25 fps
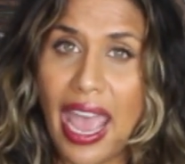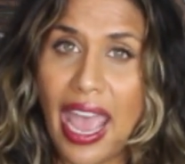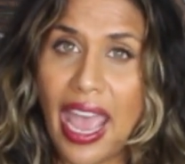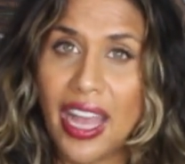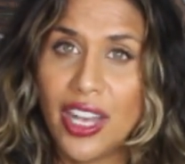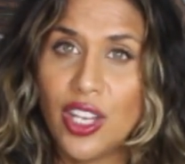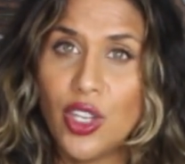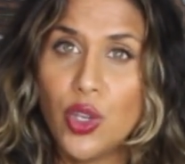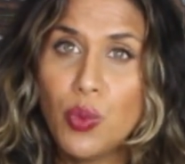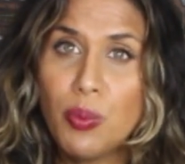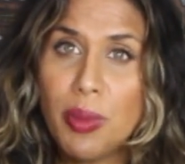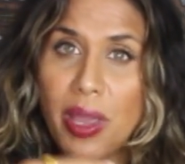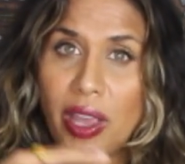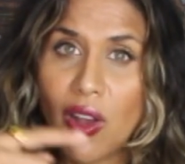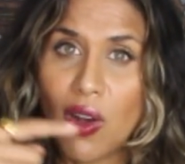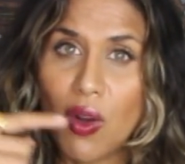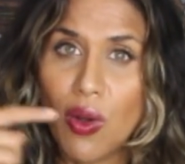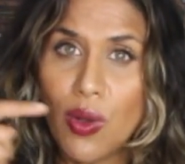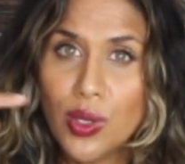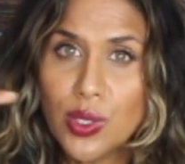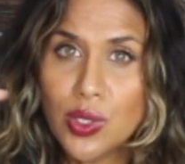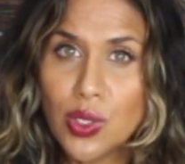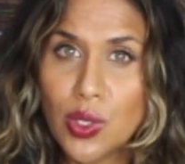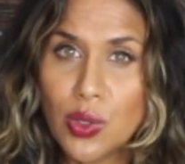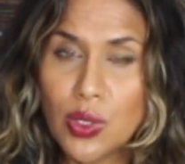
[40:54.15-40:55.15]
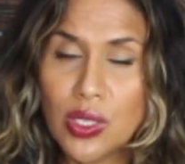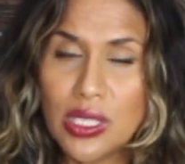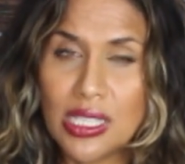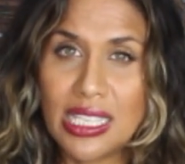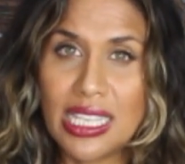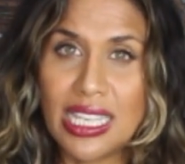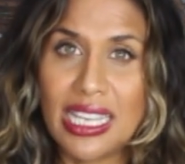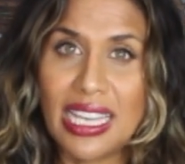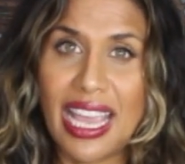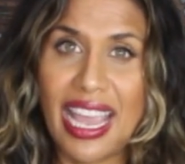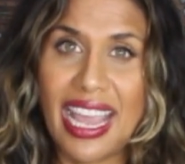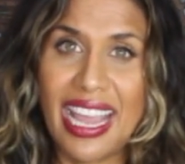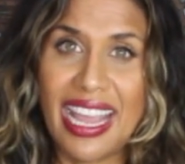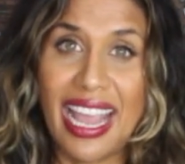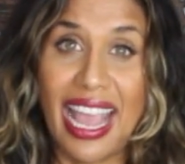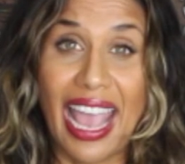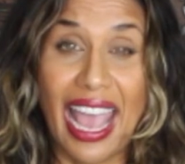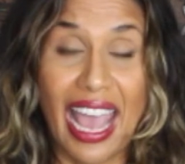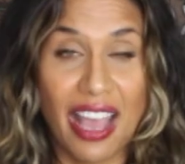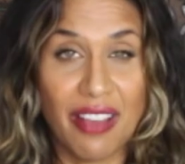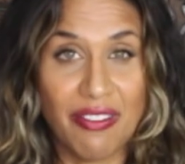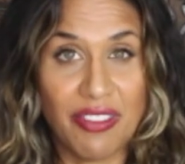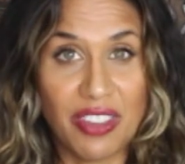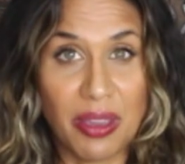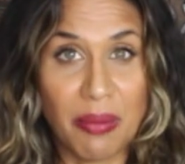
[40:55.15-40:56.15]
And you may also see a
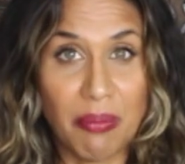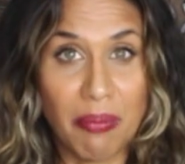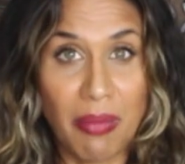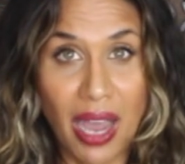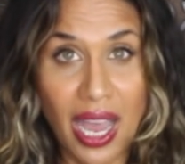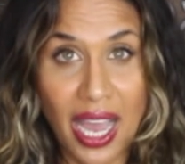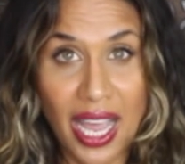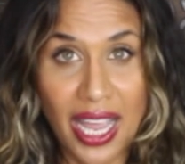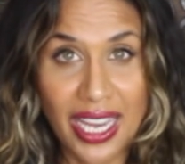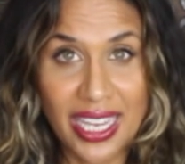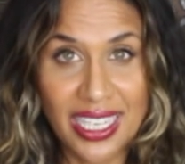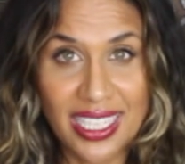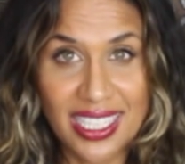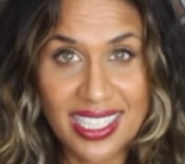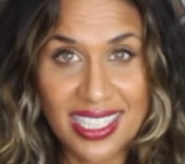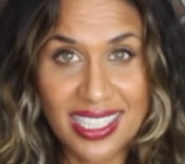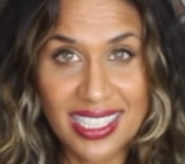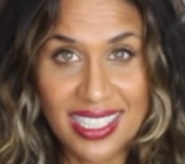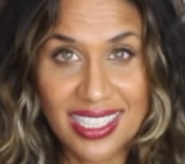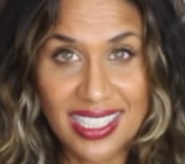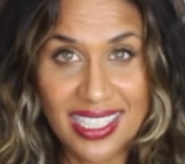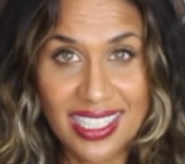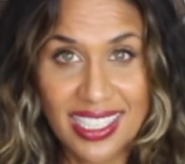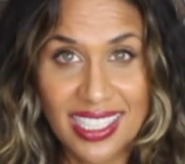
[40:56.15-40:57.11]
heavy mind,